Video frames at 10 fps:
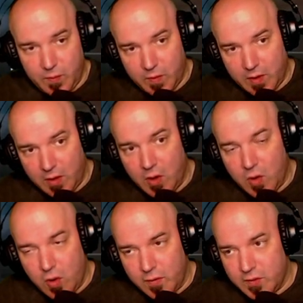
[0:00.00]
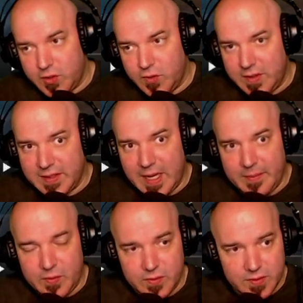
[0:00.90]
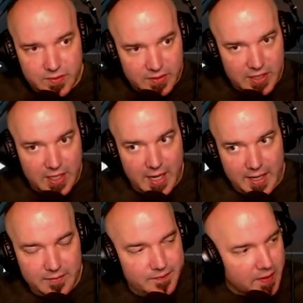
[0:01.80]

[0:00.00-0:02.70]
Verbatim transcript: Uh, we're going to go over two examples tonight.